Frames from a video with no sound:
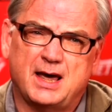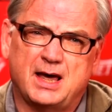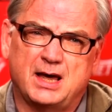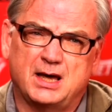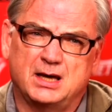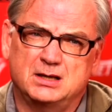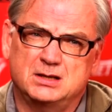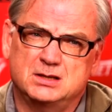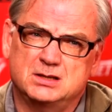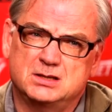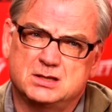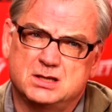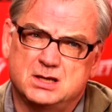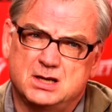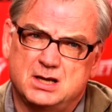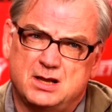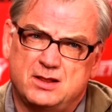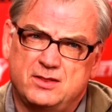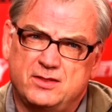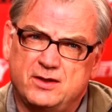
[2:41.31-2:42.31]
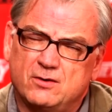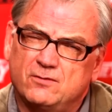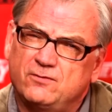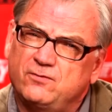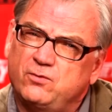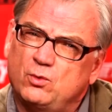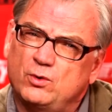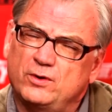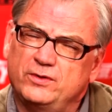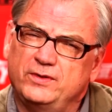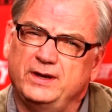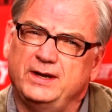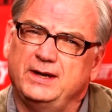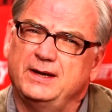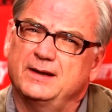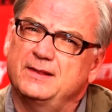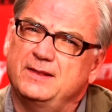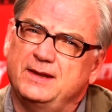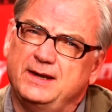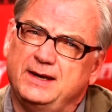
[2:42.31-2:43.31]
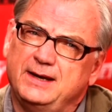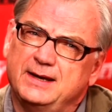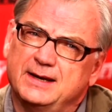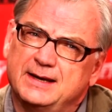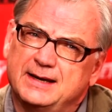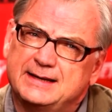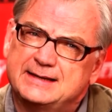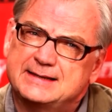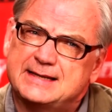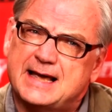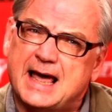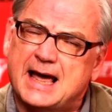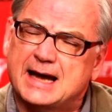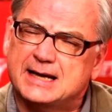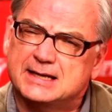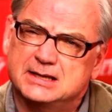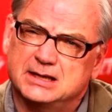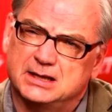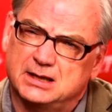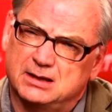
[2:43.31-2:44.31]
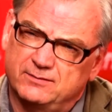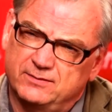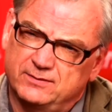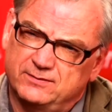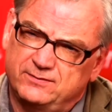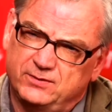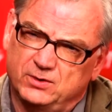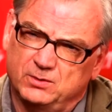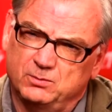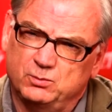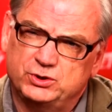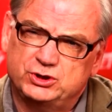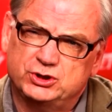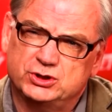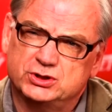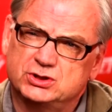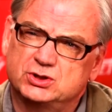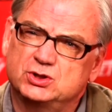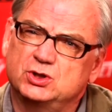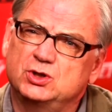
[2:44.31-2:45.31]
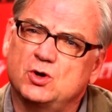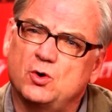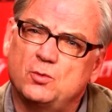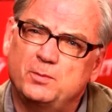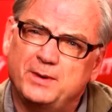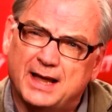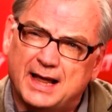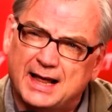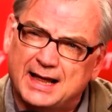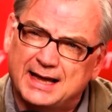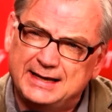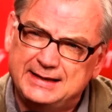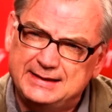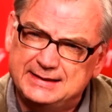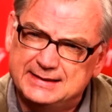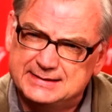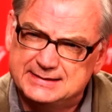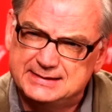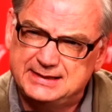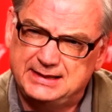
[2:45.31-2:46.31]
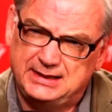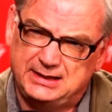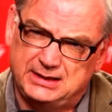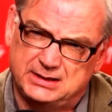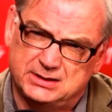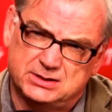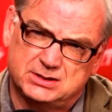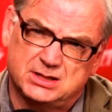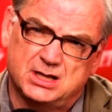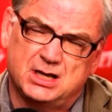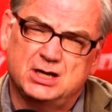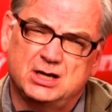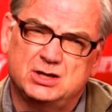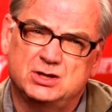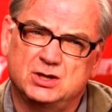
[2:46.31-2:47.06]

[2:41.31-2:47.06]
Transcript: and therefore the tactic of the film, which is to go behind the scenes,